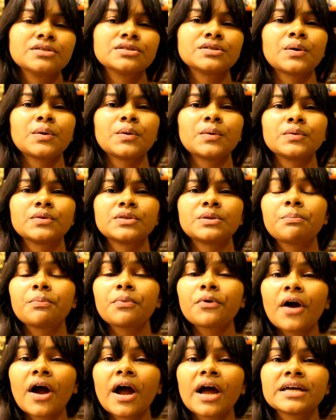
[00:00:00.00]
So the
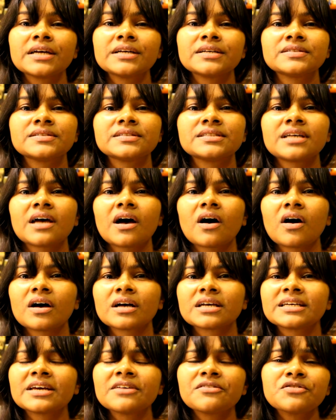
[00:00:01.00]
prize
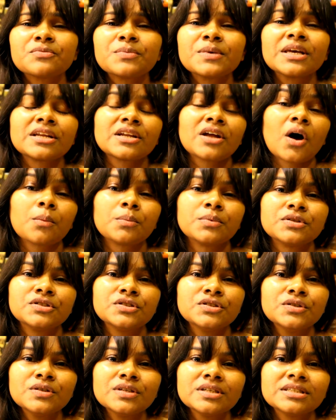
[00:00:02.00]
gives me an
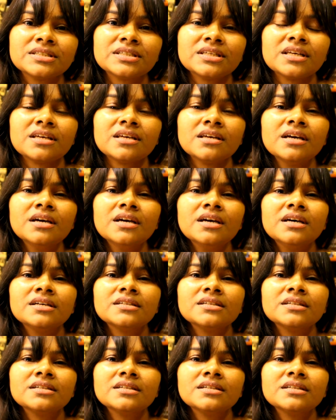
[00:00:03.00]
opportunity